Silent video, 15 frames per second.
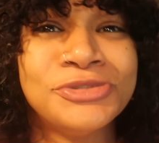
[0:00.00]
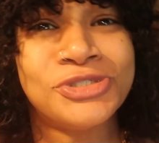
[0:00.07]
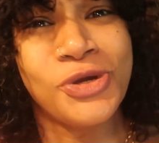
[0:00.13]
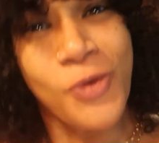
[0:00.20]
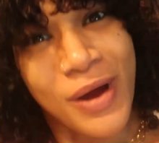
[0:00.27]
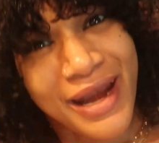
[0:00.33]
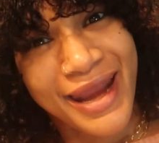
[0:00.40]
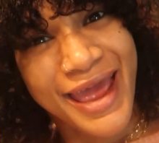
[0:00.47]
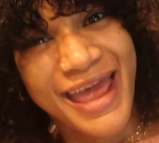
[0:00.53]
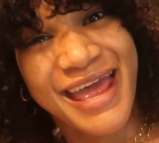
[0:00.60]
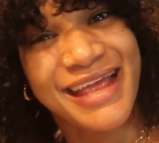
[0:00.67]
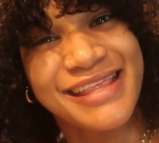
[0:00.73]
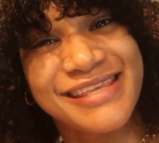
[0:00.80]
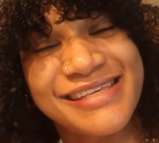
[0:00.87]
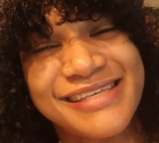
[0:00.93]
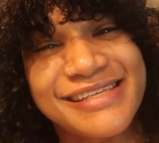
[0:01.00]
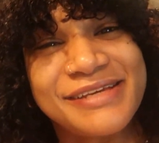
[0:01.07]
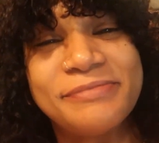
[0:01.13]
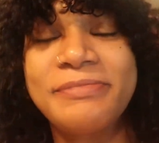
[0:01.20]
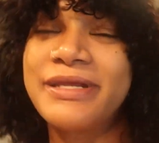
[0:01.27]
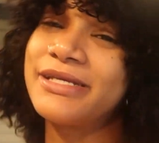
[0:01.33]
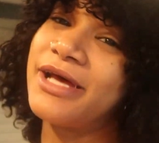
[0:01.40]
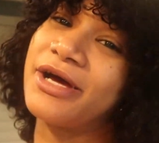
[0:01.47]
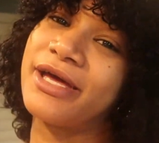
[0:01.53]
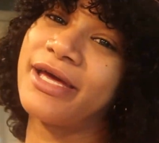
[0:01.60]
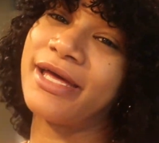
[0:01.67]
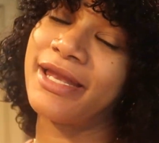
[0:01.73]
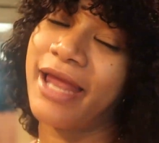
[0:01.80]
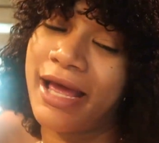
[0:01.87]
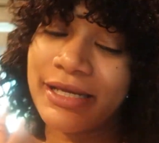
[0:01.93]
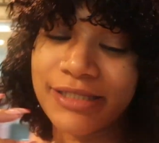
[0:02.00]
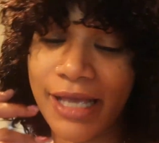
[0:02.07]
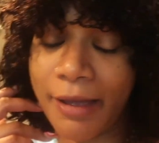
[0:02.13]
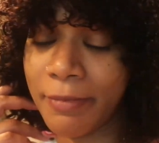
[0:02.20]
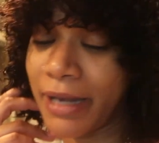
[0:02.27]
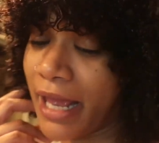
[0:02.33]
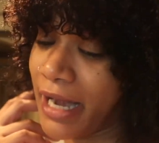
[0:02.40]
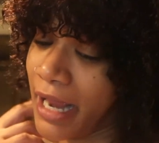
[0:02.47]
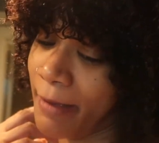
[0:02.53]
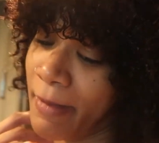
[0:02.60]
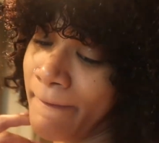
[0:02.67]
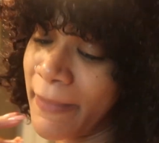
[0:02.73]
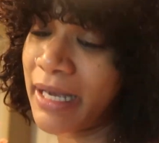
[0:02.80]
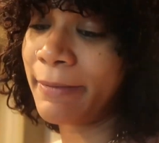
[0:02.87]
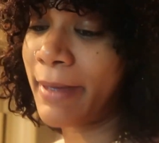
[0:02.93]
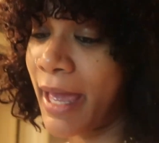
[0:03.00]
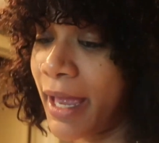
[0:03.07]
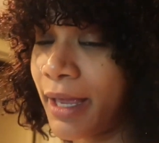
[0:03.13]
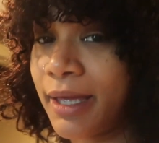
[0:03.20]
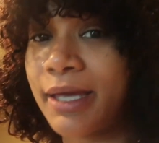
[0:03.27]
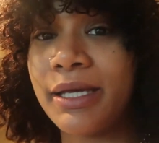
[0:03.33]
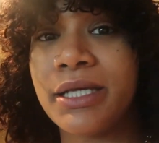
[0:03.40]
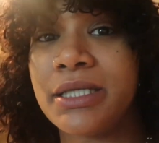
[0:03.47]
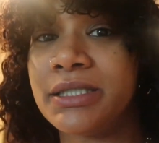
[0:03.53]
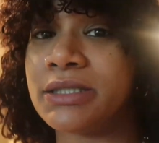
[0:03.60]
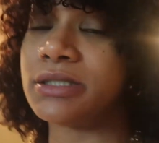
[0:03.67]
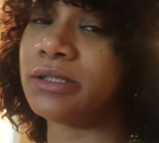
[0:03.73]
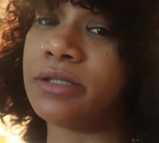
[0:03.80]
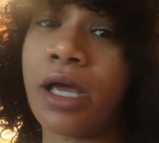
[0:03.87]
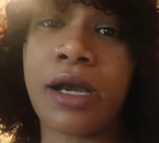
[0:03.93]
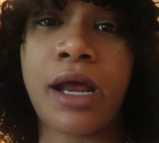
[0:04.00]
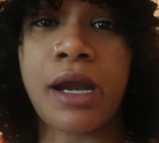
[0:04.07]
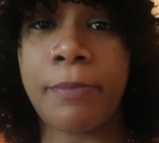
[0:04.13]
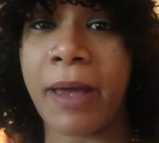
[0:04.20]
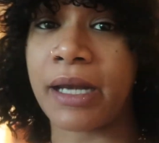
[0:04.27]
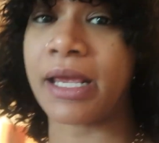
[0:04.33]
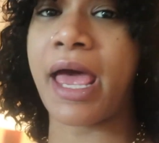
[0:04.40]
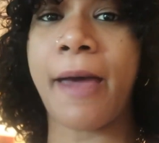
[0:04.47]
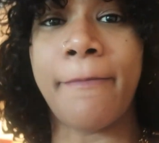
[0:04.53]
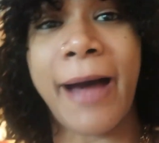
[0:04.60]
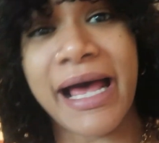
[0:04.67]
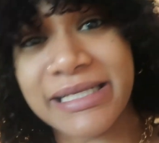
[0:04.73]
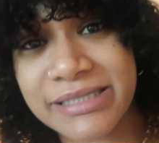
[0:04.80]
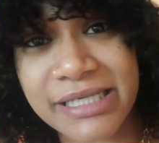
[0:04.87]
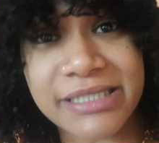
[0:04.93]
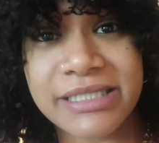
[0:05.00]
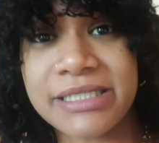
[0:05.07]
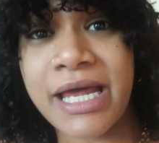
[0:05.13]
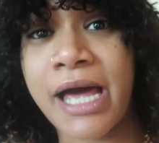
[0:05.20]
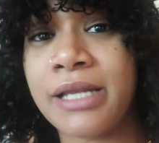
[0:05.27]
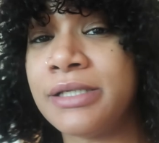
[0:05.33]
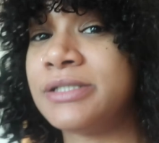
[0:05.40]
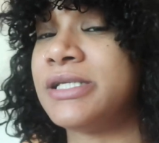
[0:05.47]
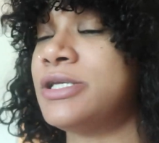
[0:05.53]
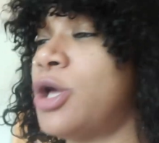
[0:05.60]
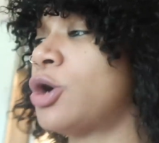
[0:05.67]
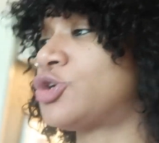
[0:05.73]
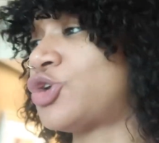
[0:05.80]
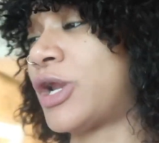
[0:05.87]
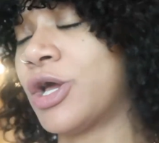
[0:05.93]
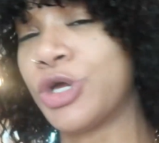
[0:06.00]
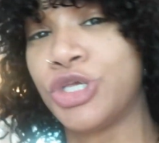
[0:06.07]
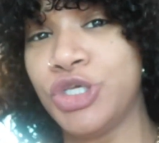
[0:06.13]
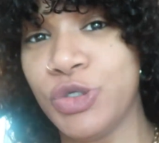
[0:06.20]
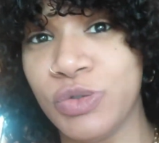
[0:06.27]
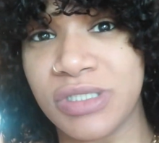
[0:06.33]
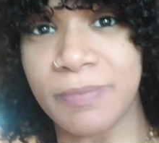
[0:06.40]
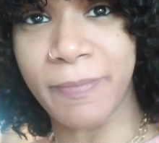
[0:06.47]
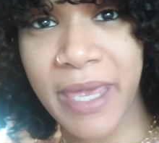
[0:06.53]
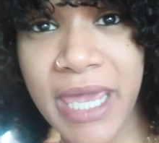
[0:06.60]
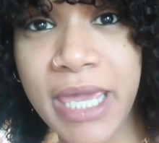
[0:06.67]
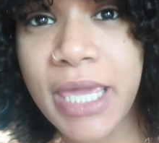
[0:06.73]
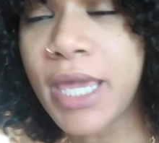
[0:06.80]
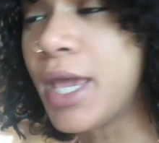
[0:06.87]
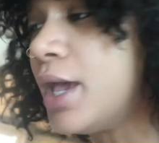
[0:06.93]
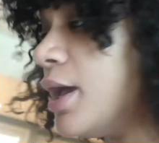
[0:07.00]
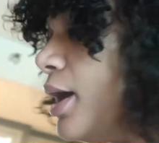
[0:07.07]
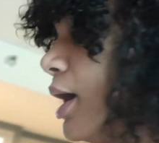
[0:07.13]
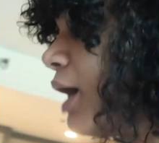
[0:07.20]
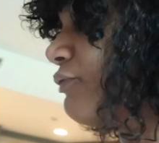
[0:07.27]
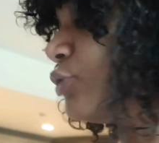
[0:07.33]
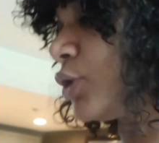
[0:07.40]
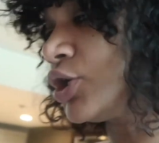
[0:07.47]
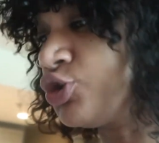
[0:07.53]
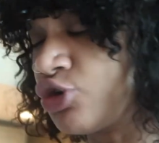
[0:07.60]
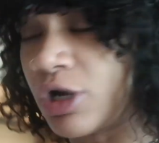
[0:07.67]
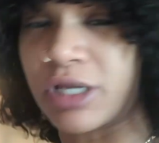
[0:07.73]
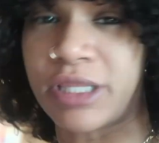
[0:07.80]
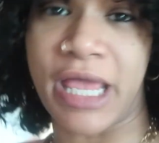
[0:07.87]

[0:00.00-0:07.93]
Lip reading: doing that? But it's all good. Like I said, I'm glad I got my money back because y'all not about to have my $60 and y'all trying to accuse me of doing a drug